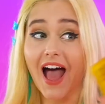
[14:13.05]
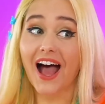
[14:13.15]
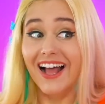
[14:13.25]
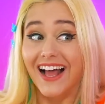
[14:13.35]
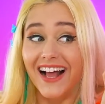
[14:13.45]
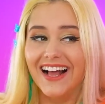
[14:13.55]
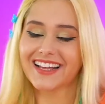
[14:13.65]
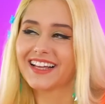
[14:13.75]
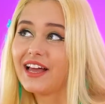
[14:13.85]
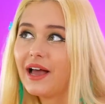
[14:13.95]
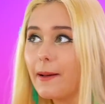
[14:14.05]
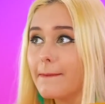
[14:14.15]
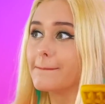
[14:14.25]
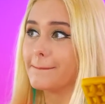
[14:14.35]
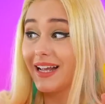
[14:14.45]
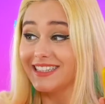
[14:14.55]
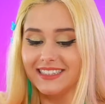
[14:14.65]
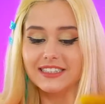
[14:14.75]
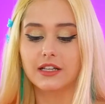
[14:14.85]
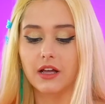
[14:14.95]
waffle stack. She's got
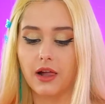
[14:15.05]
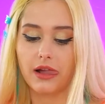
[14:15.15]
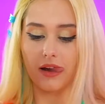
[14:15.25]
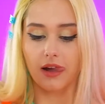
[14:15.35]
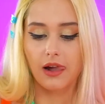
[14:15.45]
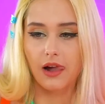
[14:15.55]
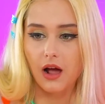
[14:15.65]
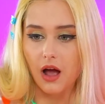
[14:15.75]
plenty to work with.